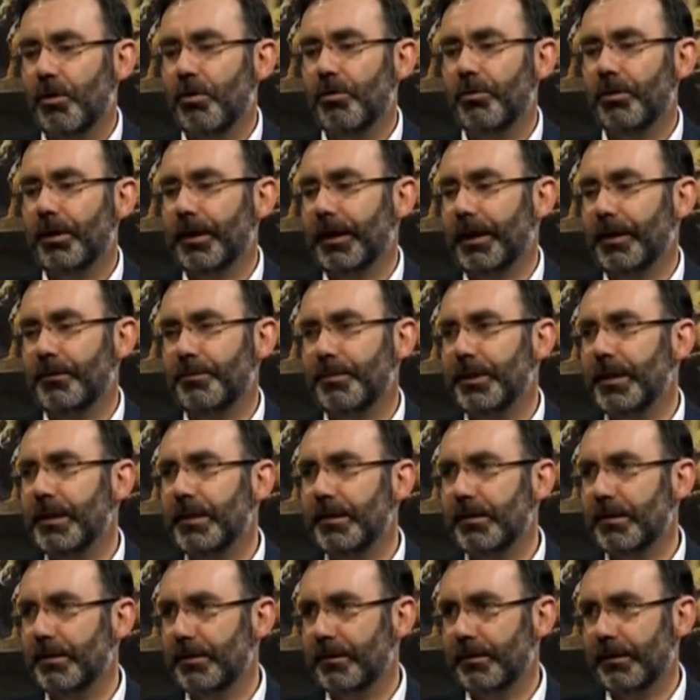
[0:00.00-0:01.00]
aura and
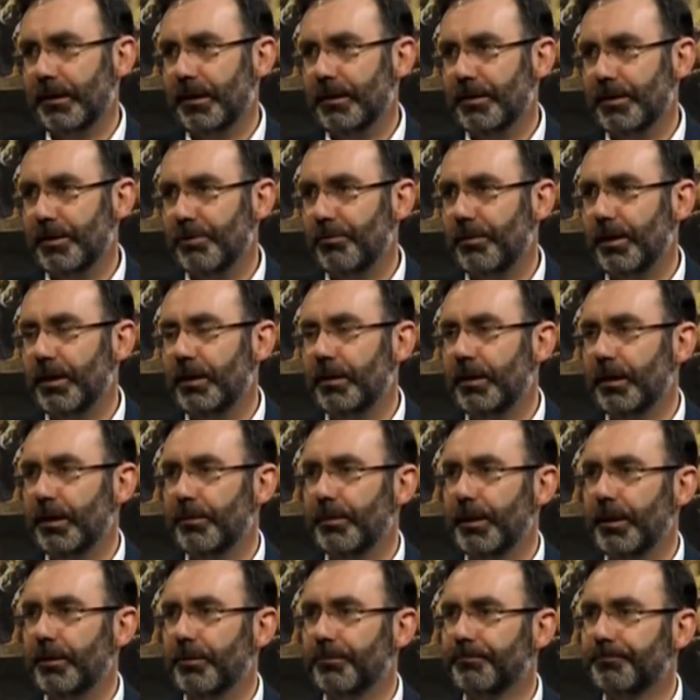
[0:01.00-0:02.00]
peace and yeah. serenity
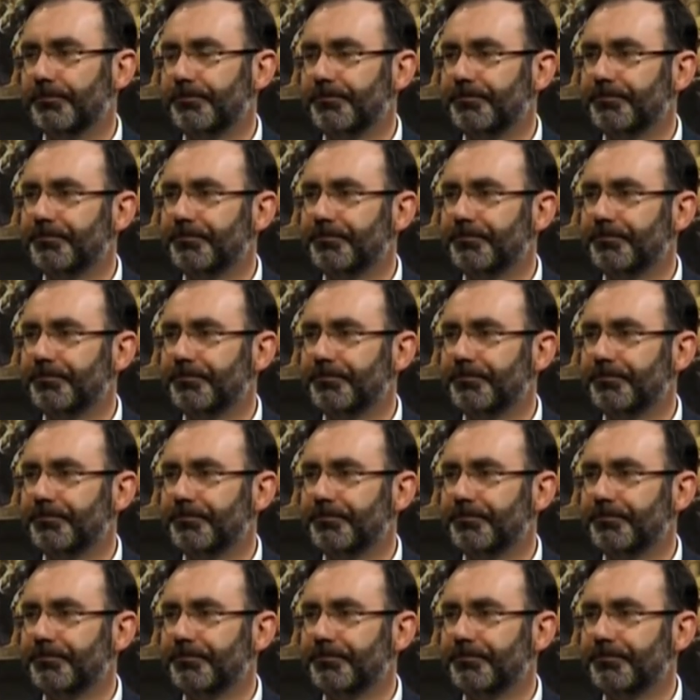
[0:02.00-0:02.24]
about him.